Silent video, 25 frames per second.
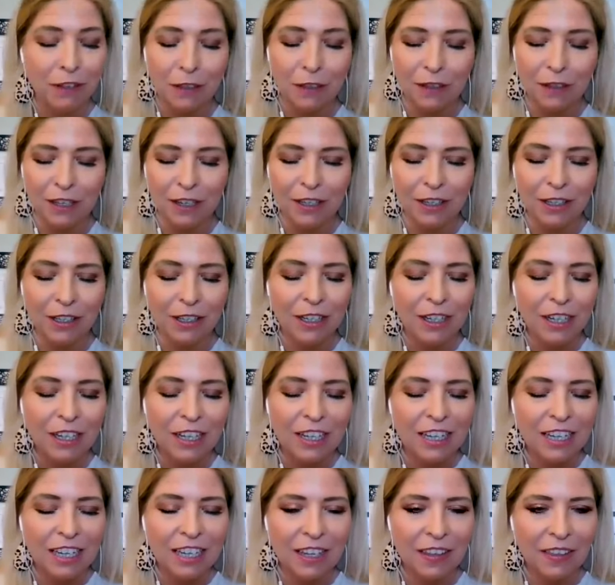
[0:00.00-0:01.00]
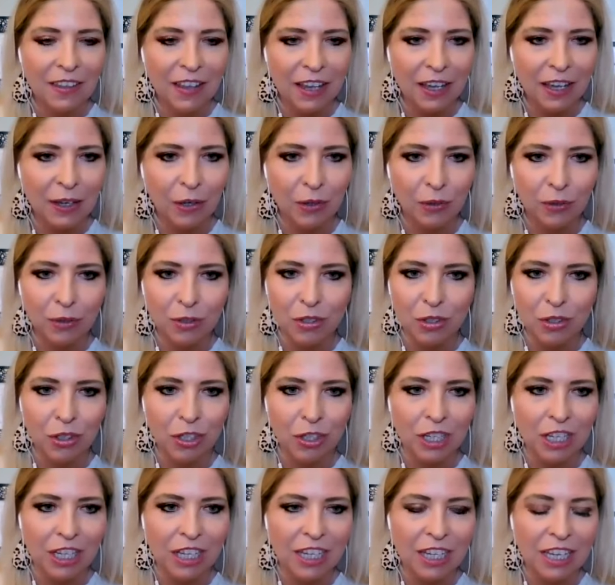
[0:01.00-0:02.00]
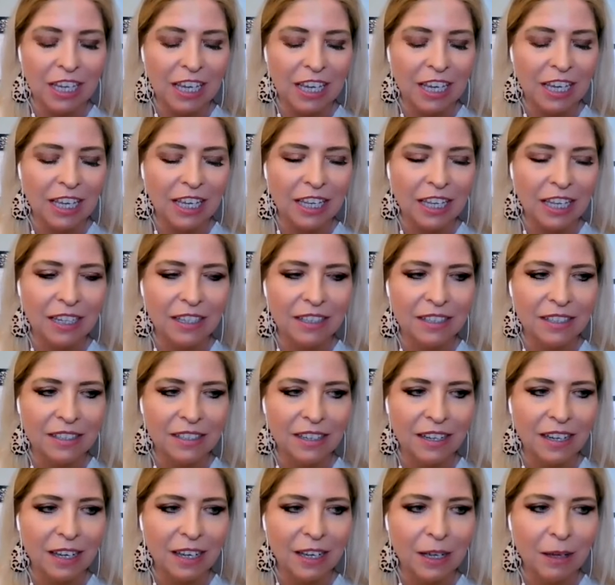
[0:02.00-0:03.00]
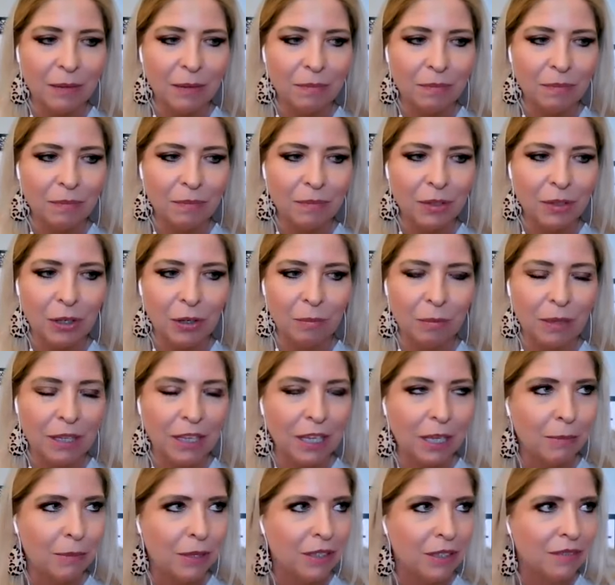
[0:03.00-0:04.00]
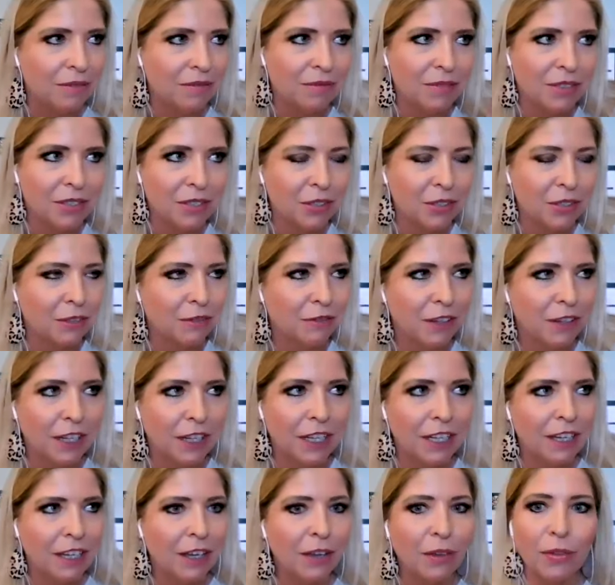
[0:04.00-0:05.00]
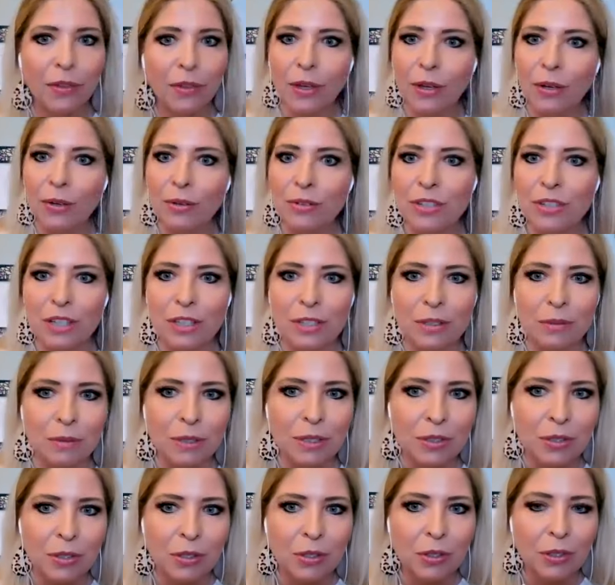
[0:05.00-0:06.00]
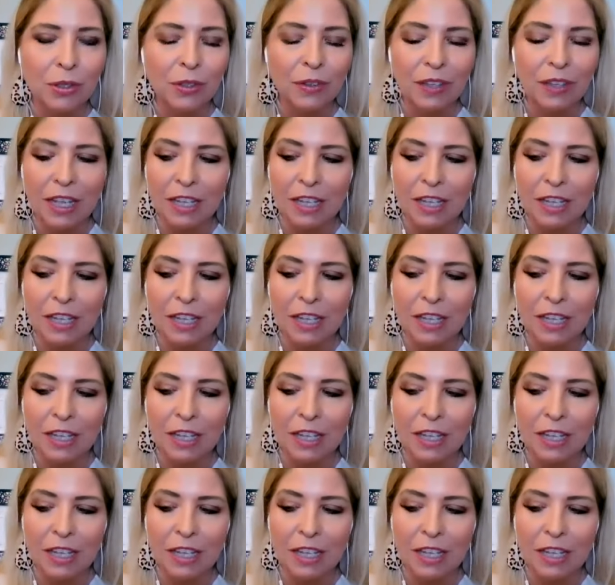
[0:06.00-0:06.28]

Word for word: fifth year in that health journey, and, um, you know, became a certified health coach as a result.